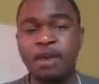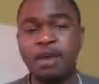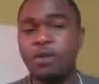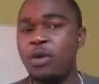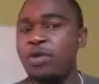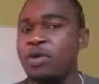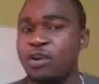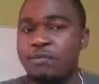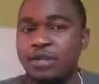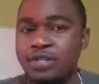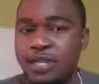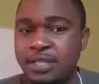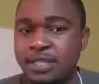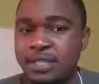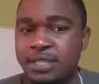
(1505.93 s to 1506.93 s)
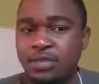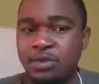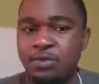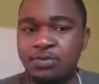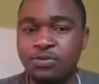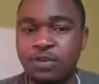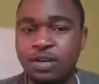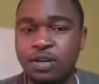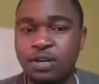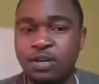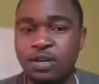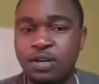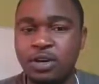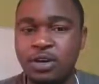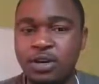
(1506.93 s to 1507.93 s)
When you have a density of,
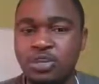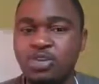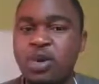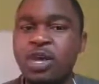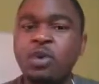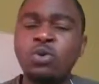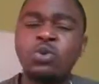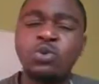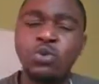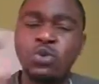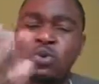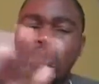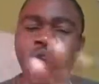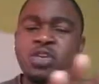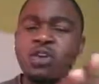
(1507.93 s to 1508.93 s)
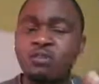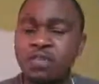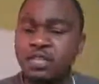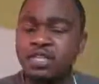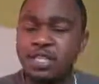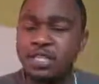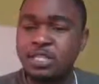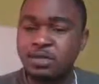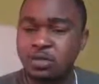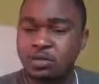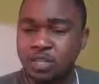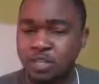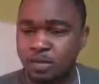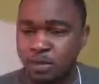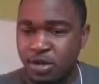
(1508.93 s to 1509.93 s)
you can also, when you have the density of
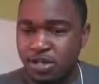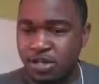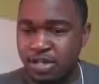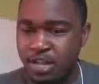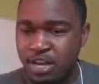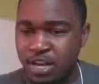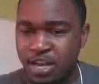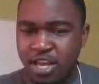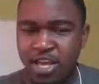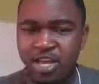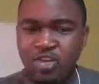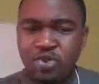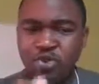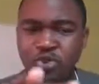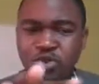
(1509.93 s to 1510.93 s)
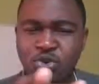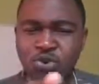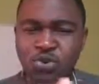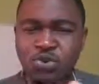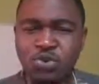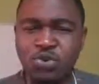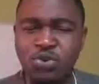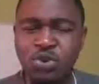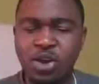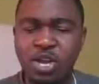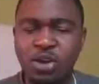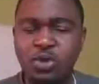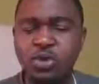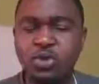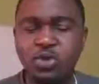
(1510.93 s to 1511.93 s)
these points, then you
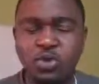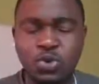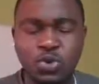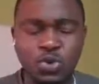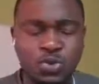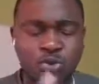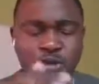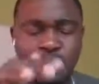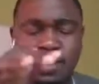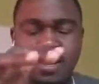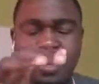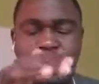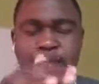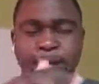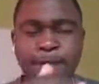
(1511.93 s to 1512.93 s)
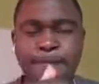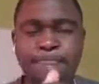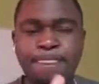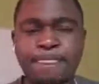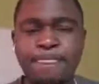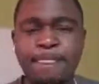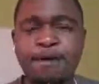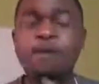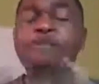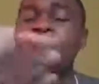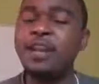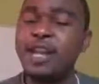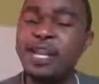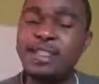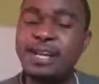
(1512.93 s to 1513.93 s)
can also
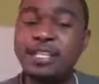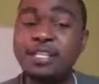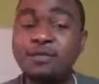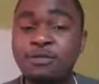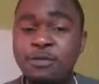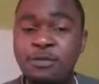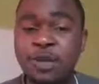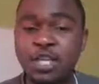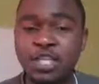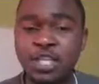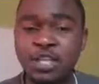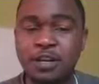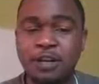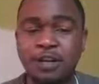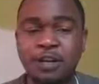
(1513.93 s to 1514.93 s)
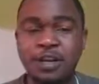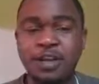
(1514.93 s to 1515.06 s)
overlay that information